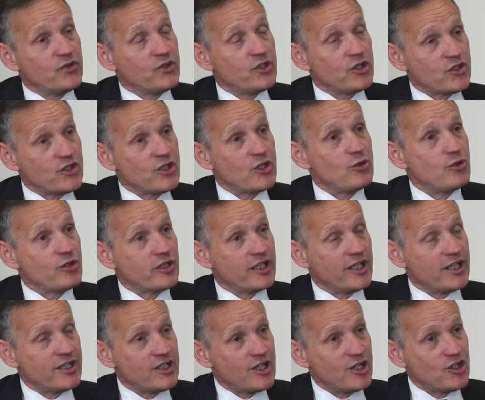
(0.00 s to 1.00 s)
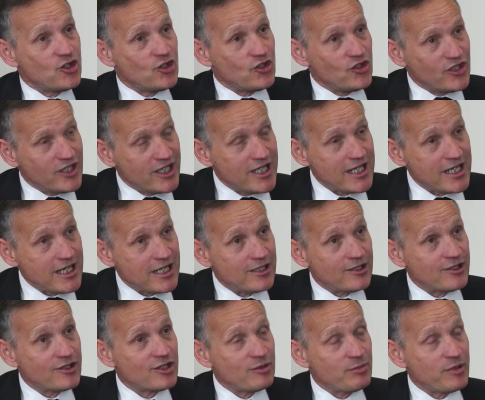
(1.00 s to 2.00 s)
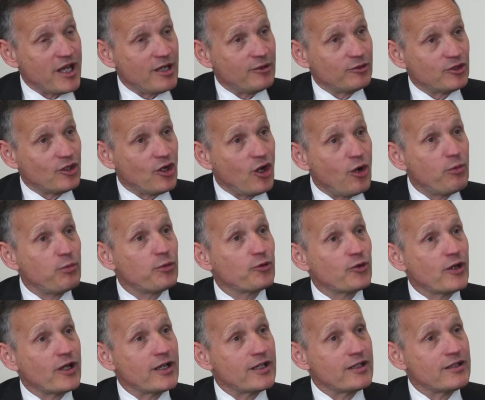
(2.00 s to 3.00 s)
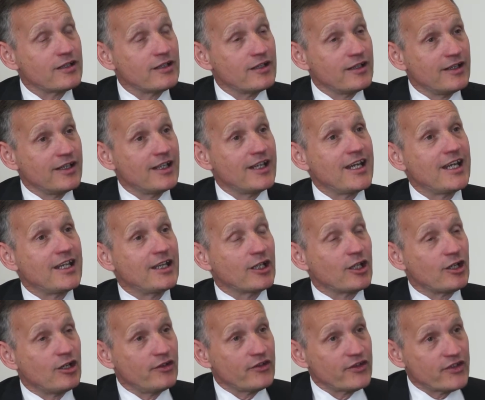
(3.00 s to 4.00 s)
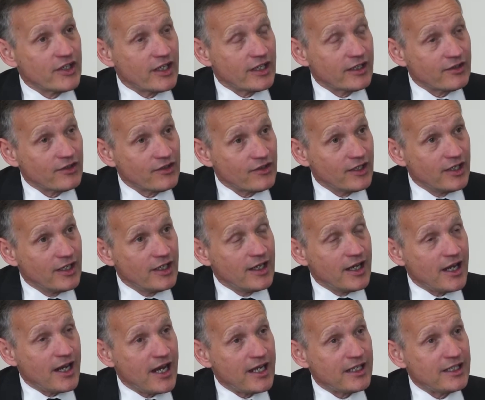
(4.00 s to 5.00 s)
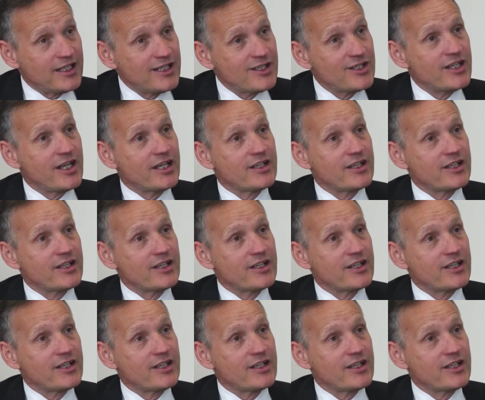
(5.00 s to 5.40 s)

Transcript: does the organization need to be able to operate in the context? And is the